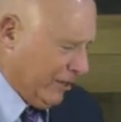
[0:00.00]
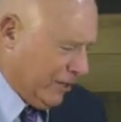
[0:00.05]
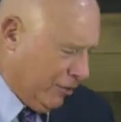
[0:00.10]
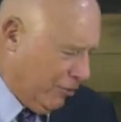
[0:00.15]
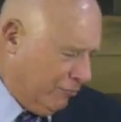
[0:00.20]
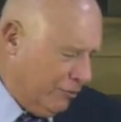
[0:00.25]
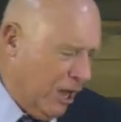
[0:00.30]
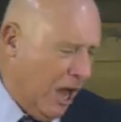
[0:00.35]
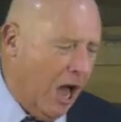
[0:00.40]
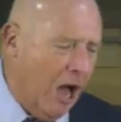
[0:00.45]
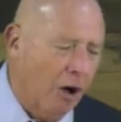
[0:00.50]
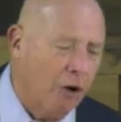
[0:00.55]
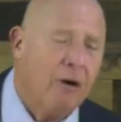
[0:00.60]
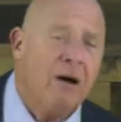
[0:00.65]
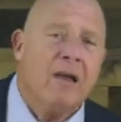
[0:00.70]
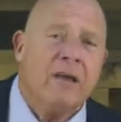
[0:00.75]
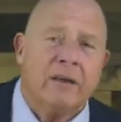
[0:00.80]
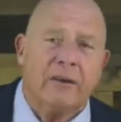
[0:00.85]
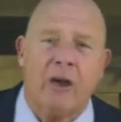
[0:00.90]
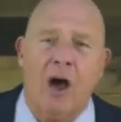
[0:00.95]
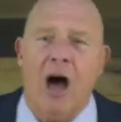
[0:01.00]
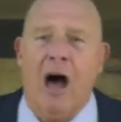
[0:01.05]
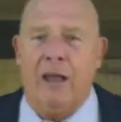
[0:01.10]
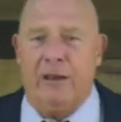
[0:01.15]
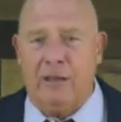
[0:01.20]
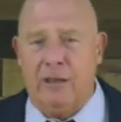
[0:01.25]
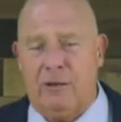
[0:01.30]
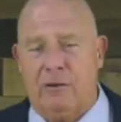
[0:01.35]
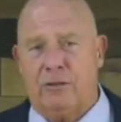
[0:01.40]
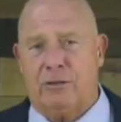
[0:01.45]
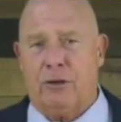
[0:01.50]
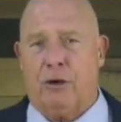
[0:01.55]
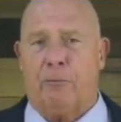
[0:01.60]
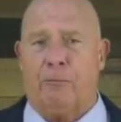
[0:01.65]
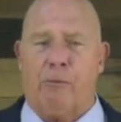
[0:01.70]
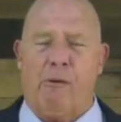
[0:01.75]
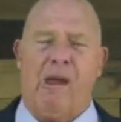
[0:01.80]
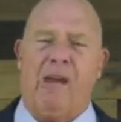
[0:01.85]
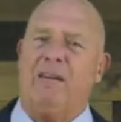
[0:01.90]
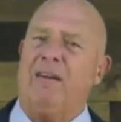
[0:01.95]
You know God hears your
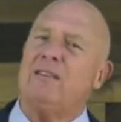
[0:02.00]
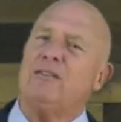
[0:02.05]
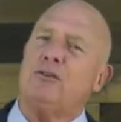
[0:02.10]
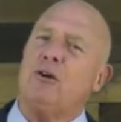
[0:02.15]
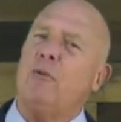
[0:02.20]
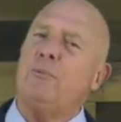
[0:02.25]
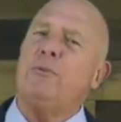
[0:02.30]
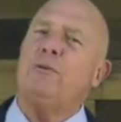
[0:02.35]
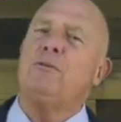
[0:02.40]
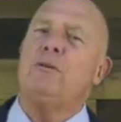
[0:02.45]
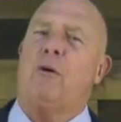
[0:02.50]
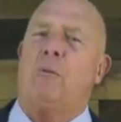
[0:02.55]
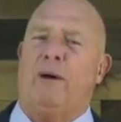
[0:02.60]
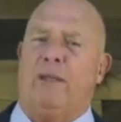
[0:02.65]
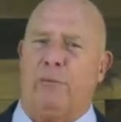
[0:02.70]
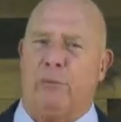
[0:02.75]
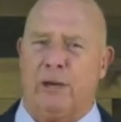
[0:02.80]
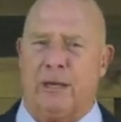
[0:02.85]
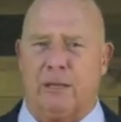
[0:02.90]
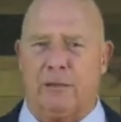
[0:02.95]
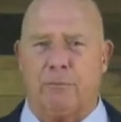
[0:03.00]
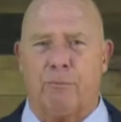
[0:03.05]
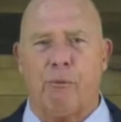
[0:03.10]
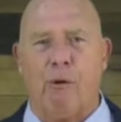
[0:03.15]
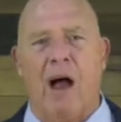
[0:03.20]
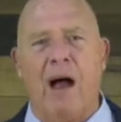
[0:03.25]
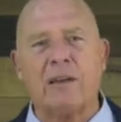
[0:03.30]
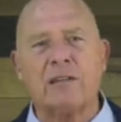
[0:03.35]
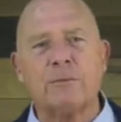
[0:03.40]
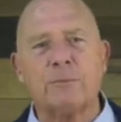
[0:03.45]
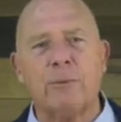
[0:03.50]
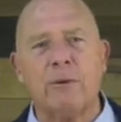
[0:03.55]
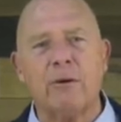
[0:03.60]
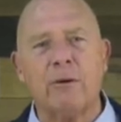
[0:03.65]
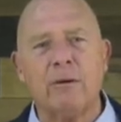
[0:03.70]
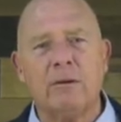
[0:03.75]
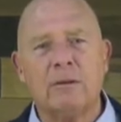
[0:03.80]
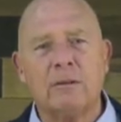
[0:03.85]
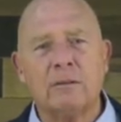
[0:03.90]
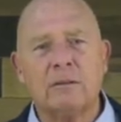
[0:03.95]
prayer, and Job, you know why the wicked
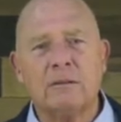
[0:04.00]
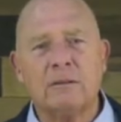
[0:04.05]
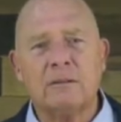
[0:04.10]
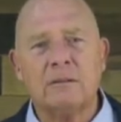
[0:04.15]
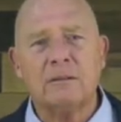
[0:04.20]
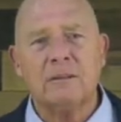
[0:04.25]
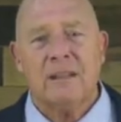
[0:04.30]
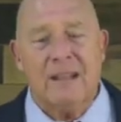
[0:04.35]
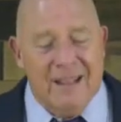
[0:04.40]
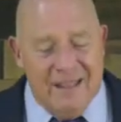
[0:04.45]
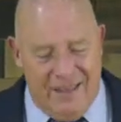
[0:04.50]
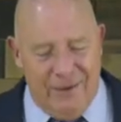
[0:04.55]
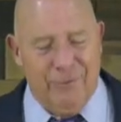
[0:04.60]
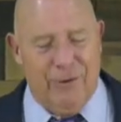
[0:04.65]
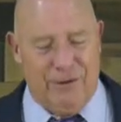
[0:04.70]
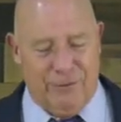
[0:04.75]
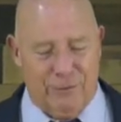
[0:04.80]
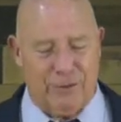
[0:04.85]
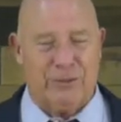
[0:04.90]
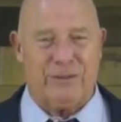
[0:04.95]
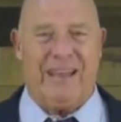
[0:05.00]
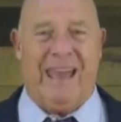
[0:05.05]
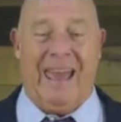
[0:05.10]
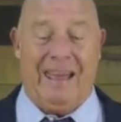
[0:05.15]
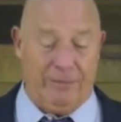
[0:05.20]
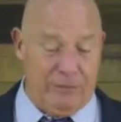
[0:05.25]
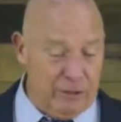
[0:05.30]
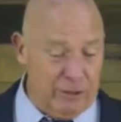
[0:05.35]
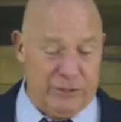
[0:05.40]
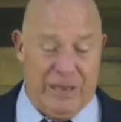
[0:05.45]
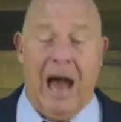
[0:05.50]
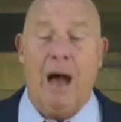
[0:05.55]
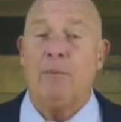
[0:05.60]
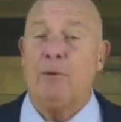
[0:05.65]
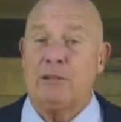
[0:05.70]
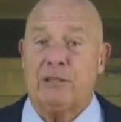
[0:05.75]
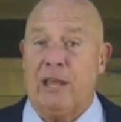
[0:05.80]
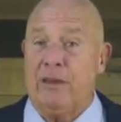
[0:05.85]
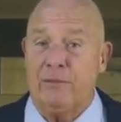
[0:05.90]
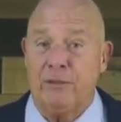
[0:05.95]
prosper. You understand, the
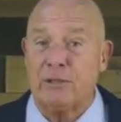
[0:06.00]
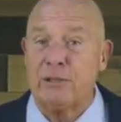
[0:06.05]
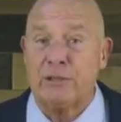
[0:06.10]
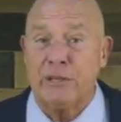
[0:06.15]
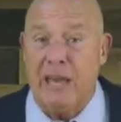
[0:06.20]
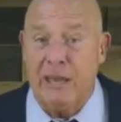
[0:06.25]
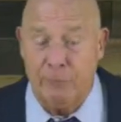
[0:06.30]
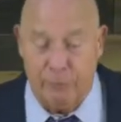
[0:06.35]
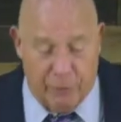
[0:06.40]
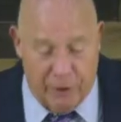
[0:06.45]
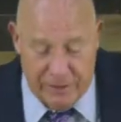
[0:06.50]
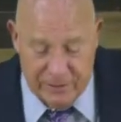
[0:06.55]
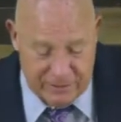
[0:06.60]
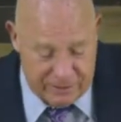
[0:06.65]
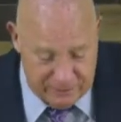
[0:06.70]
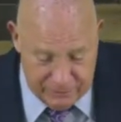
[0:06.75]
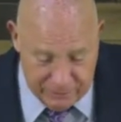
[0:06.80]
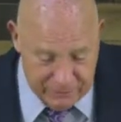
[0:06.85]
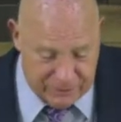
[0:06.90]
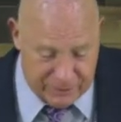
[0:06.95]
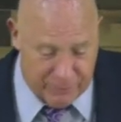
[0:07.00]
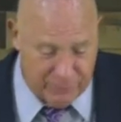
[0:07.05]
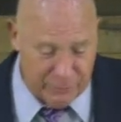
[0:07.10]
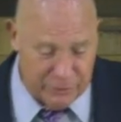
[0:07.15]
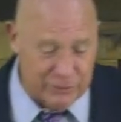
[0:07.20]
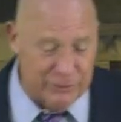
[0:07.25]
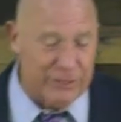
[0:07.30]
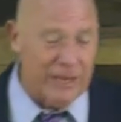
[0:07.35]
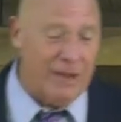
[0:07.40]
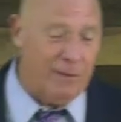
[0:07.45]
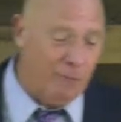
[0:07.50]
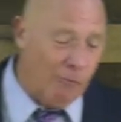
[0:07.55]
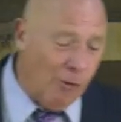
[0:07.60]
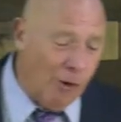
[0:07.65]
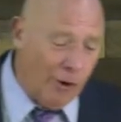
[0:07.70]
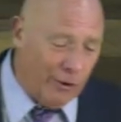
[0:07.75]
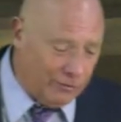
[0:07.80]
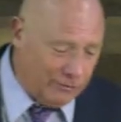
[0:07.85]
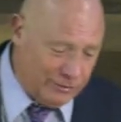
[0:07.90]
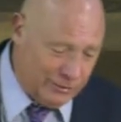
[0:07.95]
psalmist had the same question, used some of the same
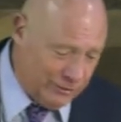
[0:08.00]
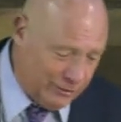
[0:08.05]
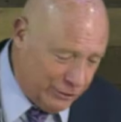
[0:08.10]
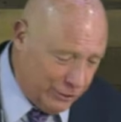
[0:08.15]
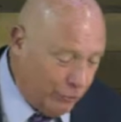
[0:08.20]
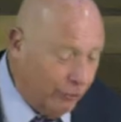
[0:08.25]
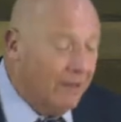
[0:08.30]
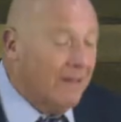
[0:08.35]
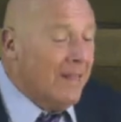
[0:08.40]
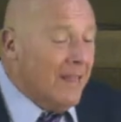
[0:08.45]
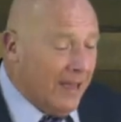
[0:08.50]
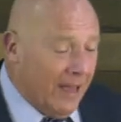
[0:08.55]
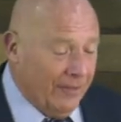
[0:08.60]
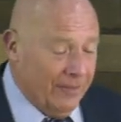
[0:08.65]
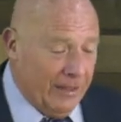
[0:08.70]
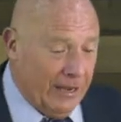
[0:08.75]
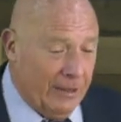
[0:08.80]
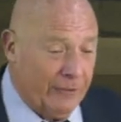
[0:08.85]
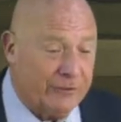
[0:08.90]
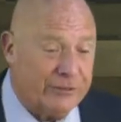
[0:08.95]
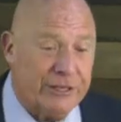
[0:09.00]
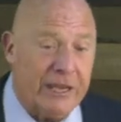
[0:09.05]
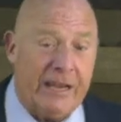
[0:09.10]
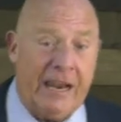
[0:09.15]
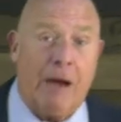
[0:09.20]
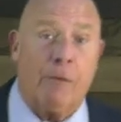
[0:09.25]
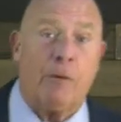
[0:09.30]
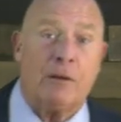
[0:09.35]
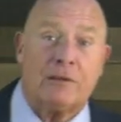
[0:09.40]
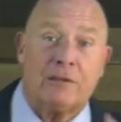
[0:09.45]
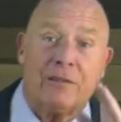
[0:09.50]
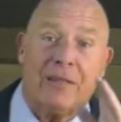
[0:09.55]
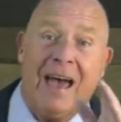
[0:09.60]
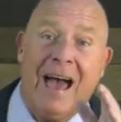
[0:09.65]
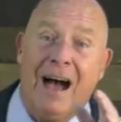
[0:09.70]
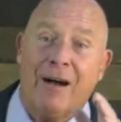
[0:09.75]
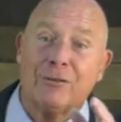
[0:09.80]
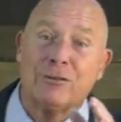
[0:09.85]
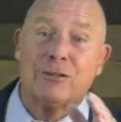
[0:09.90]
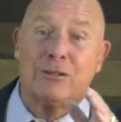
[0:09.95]
words as you. And then he said, I went to the
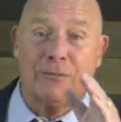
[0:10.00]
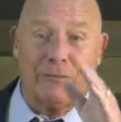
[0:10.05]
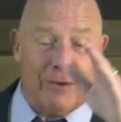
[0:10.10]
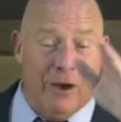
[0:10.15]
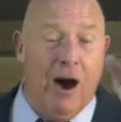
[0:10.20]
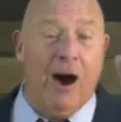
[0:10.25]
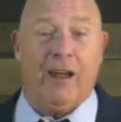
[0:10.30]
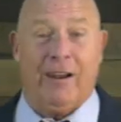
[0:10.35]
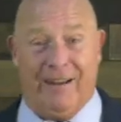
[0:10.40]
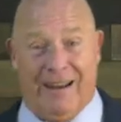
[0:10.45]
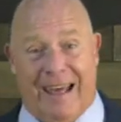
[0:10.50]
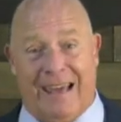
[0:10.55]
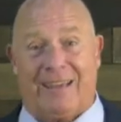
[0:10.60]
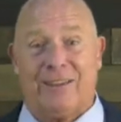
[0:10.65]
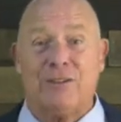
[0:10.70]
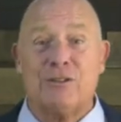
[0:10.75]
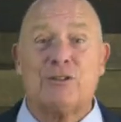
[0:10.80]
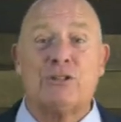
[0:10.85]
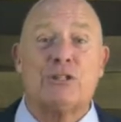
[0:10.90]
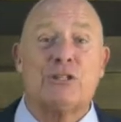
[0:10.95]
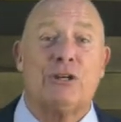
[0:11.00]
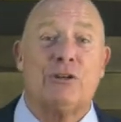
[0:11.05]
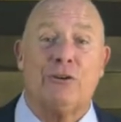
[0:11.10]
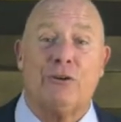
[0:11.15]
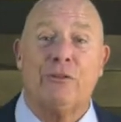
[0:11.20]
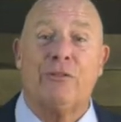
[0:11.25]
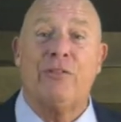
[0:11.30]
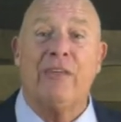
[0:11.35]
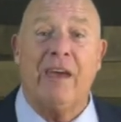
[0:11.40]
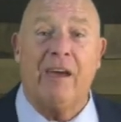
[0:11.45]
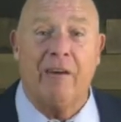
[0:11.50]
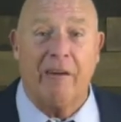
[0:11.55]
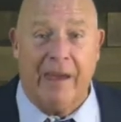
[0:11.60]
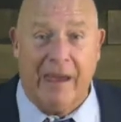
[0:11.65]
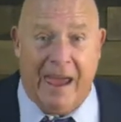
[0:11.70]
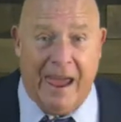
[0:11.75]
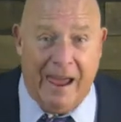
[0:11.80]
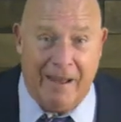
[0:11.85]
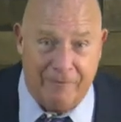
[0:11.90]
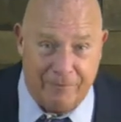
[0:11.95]
house of God and I considered their
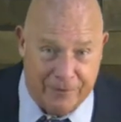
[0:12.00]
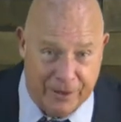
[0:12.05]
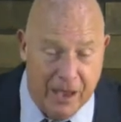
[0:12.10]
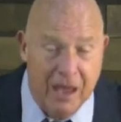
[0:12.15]
end.